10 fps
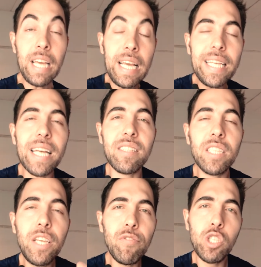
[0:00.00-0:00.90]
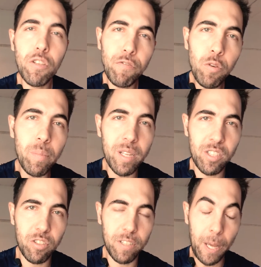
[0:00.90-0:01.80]
Yes, give yourself a few
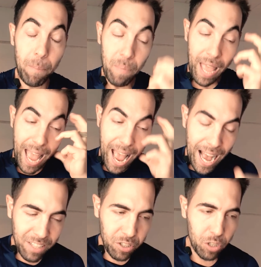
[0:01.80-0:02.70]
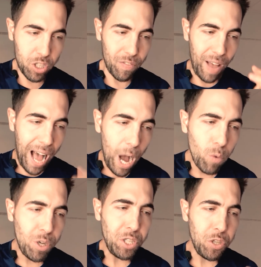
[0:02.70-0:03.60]
minutes today. Ask yourself, how
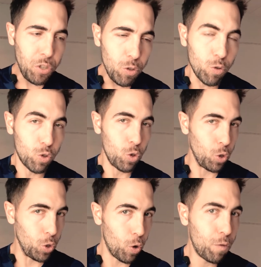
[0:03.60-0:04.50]
can you use your